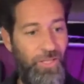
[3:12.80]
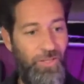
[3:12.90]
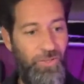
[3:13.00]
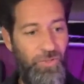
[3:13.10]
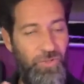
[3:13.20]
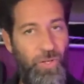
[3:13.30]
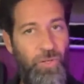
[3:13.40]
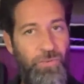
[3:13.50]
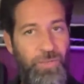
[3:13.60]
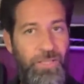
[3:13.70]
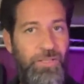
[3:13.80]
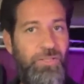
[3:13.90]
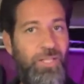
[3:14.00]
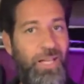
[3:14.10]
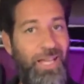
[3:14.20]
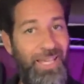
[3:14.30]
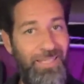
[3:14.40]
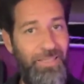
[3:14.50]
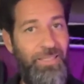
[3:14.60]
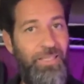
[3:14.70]
the stove is
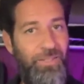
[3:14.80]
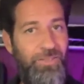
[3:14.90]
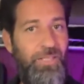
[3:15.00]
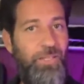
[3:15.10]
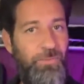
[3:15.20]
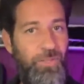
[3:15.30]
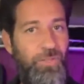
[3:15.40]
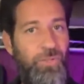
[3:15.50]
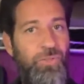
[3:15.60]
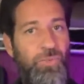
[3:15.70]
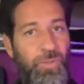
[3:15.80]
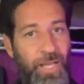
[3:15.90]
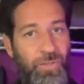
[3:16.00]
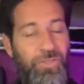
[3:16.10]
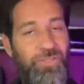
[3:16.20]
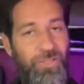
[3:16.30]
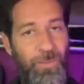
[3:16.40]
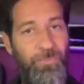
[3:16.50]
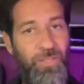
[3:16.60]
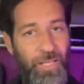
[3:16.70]
highly unsafe to use without
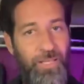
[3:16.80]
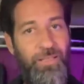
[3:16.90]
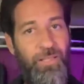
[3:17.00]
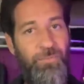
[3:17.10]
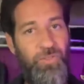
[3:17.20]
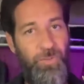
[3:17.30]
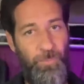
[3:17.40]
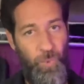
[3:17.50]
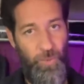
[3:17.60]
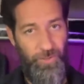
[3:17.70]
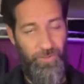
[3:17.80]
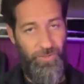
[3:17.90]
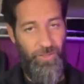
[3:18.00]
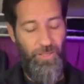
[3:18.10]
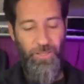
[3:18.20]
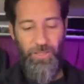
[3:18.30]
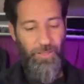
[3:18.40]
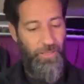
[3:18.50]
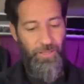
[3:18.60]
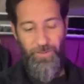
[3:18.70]
some kind of support.
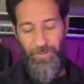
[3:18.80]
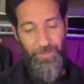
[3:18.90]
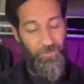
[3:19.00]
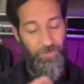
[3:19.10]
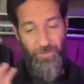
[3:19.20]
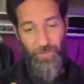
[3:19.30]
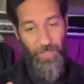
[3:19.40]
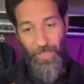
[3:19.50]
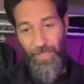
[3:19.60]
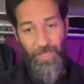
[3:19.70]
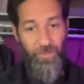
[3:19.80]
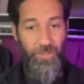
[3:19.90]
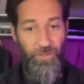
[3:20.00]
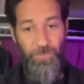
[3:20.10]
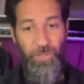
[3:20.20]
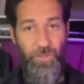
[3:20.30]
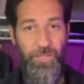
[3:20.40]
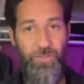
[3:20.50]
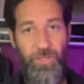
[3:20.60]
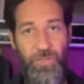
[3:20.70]
Uh, that I, I think you'd be
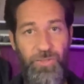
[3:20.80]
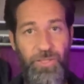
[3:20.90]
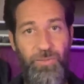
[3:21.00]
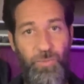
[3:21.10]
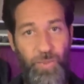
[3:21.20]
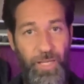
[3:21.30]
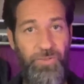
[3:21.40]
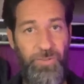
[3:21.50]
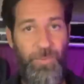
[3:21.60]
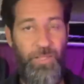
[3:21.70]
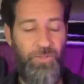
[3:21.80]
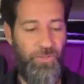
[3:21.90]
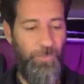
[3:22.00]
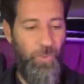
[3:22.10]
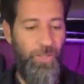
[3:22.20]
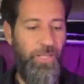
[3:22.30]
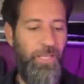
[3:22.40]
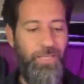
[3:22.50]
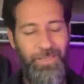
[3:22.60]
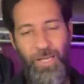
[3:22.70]
crazy to use it without some kind of support.
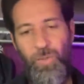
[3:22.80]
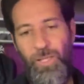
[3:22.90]
Now,